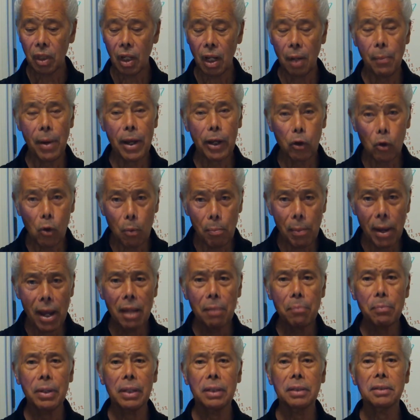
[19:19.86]
my
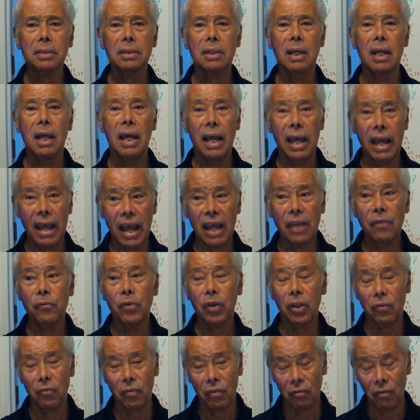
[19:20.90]
commandment and
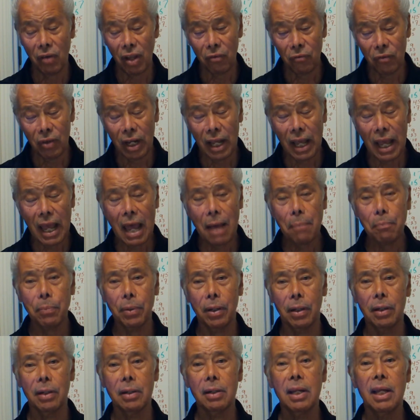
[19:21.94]
what will
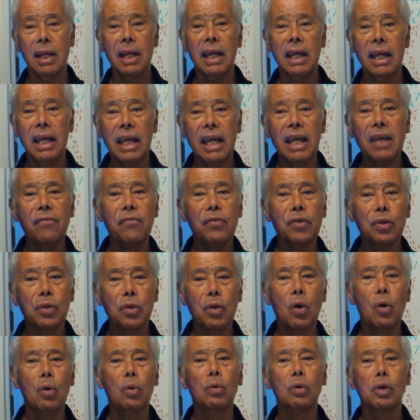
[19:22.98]
happen if you
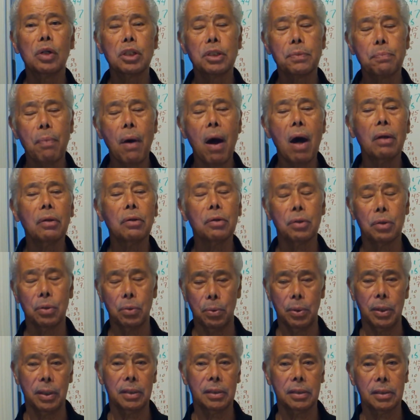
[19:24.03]
don't respond to
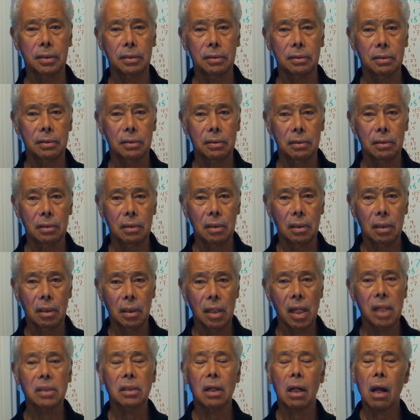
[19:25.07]
it.
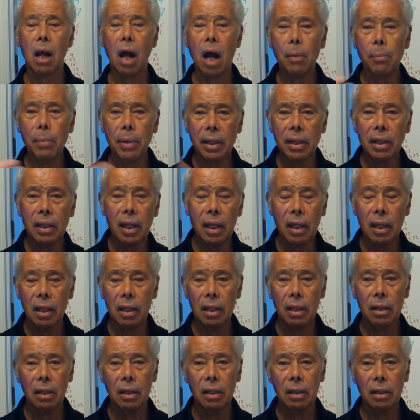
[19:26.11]
There's a coming
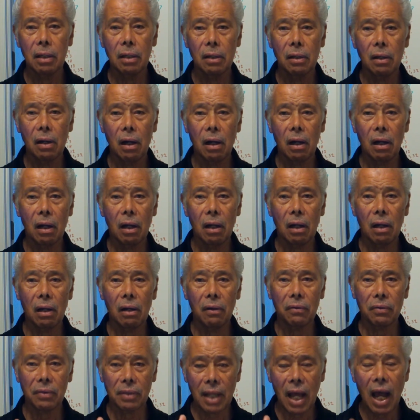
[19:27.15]

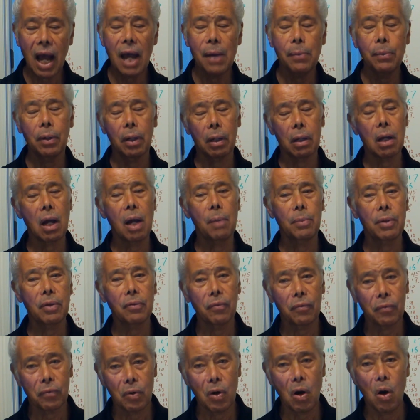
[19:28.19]
of time and a coming
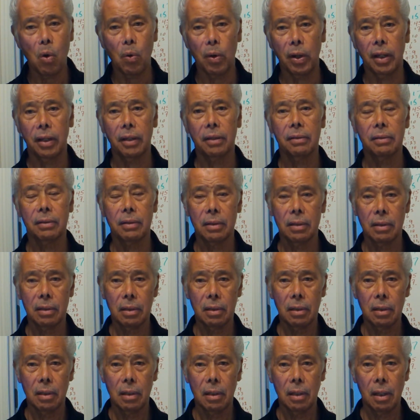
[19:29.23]
of going.
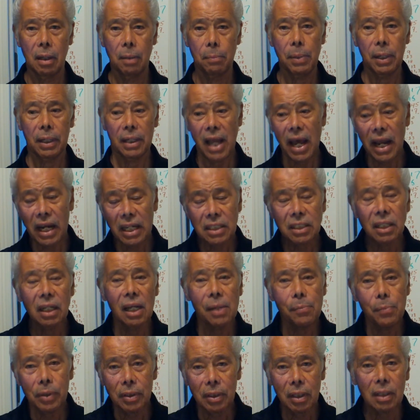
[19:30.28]
But that is a
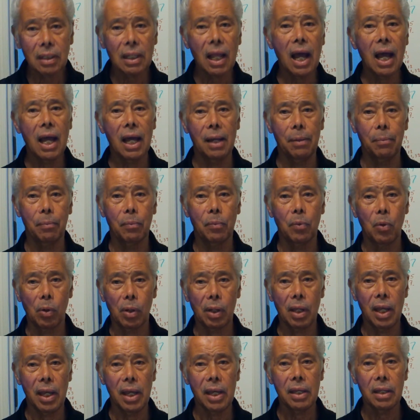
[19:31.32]
limited time,
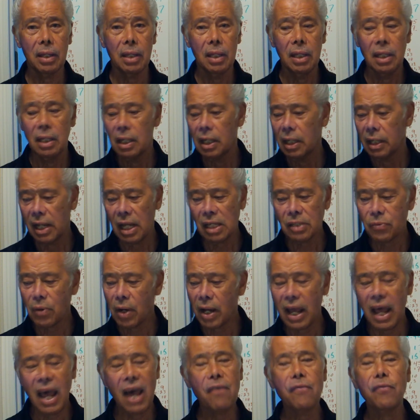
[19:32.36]
okay? That's why
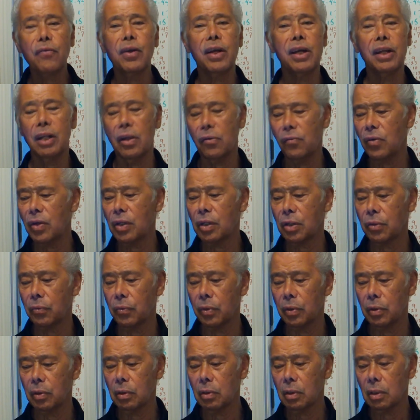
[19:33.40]
every
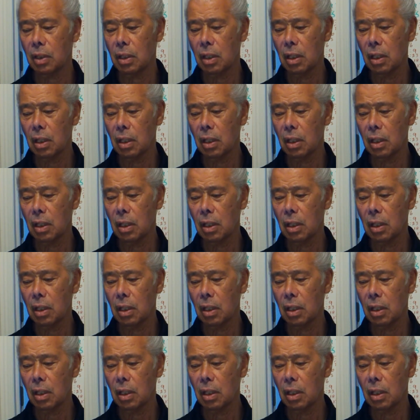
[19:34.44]
individual